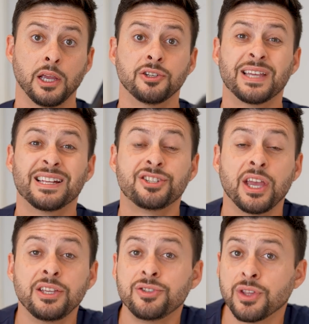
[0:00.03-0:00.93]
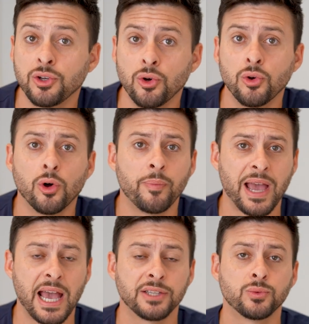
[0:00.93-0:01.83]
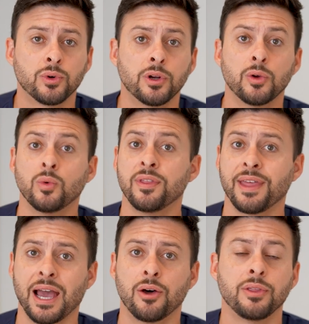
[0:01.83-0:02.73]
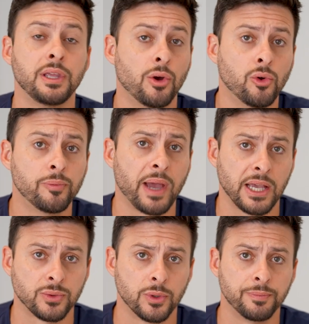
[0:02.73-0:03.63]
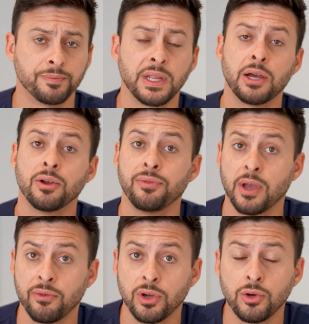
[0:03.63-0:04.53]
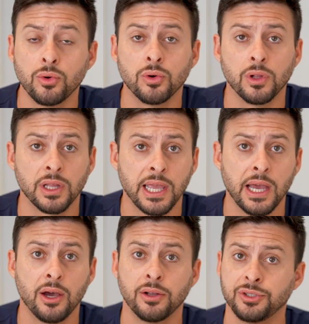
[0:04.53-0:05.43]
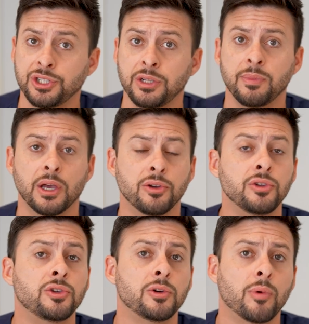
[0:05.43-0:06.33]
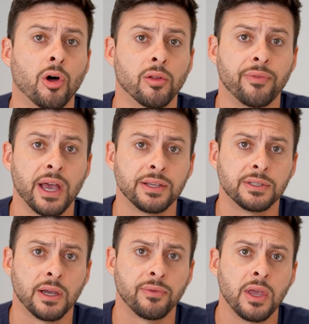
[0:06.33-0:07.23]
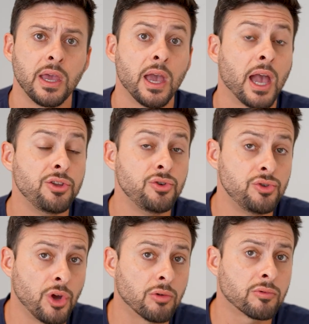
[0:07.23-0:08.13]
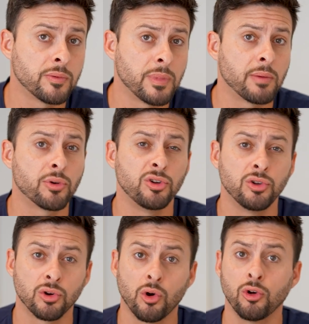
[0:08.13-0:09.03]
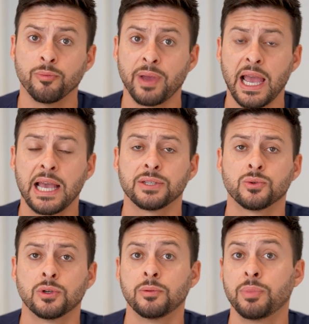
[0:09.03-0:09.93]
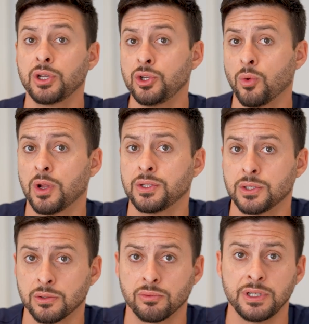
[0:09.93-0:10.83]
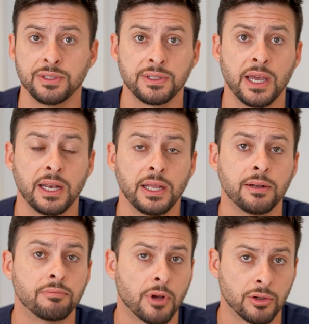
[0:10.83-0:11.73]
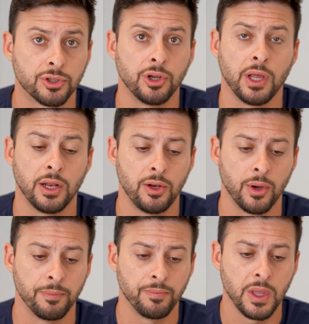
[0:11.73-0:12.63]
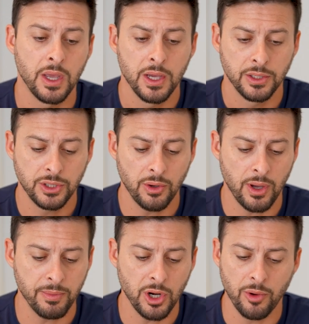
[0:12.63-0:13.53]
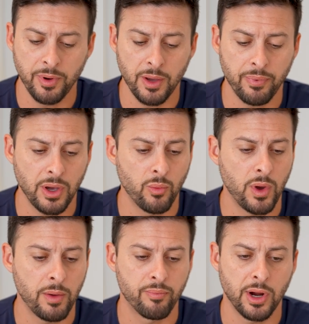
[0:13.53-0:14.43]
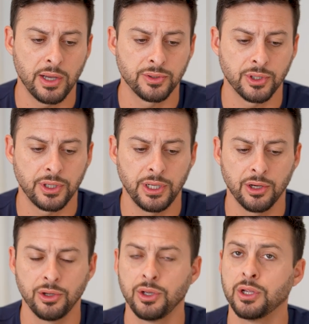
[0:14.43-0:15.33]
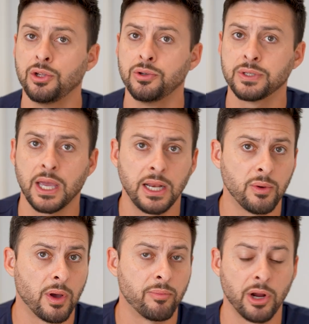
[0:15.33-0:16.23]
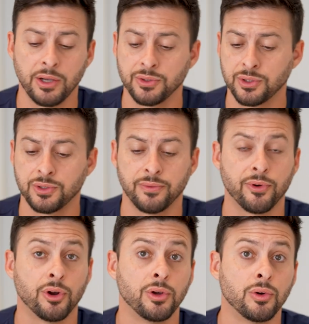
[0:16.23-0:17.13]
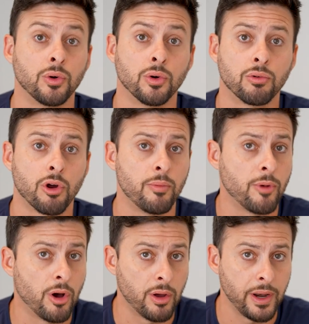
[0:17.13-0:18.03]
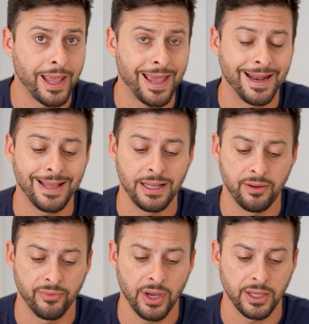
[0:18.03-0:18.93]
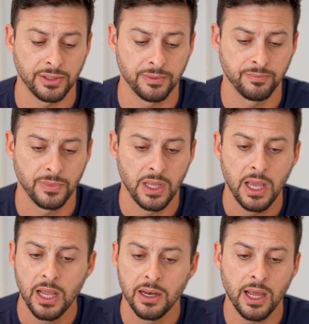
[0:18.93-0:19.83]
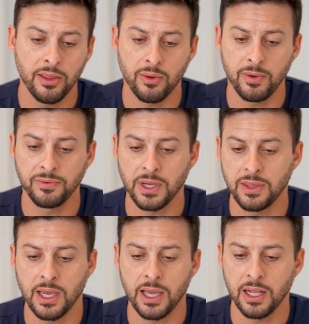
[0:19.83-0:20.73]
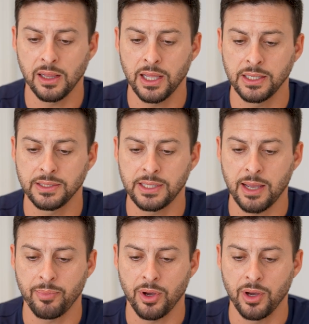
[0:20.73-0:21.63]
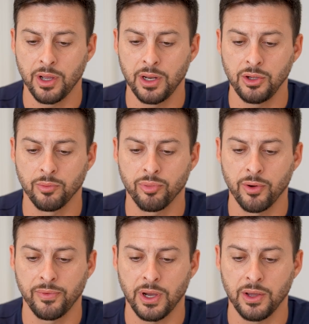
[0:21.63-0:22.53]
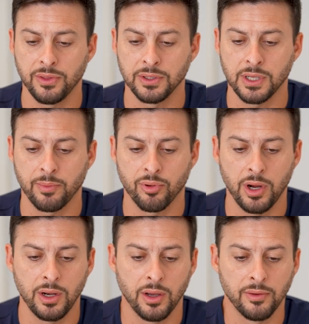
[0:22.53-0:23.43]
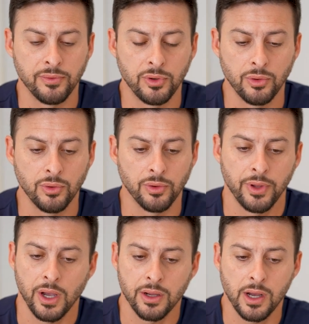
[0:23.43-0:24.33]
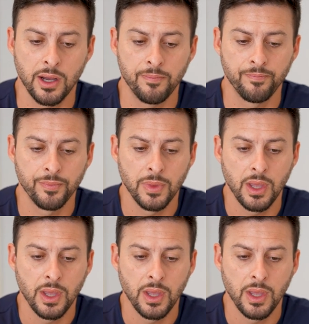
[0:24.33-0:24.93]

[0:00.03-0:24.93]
Here's how to change the Google password without the old password. Now, if you have a Google account, Gmail, YouTube, all of that stuff, and you don't remember your old password, but you wanted to reset it, I'll show you how to do it. So I'm gonna open up a web browser here. You can use any web browser, Safari, Google Chrome on any device. Now that we've done that, let's tap on your profile at the top right of google.com.